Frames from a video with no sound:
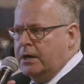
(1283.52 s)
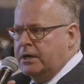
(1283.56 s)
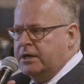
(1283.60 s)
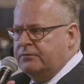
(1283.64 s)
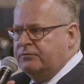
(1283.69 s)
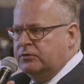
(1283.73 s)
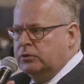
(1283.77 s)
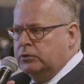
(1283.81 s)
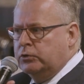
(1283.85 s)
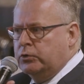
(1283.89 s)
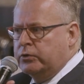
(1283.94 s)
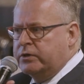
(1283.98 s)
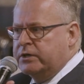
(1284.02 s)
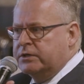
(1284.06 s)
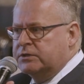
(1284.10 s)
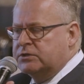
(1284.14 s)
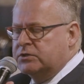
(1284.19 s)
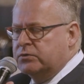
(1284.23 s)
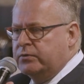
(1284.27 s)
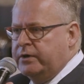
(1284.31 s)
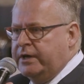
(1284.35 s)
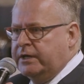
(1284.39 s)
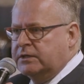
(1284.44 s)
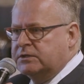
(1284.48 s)
if you look at
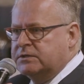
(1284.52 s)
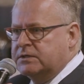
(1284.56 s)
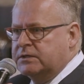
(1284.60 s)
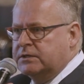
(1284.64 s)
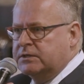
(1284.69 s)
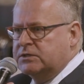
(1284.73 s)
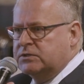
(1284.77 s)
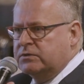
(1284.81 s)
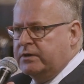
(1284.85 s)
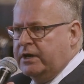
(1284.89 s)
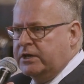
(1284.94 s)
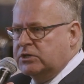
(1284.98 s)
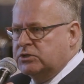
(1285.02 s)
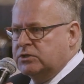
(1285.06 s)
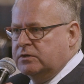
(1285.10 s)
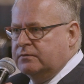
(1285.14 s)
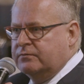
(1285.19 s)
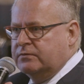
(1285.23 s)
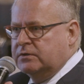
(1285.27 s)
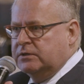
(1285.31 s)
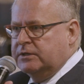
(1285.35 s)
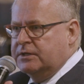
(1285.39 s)
direct extraction for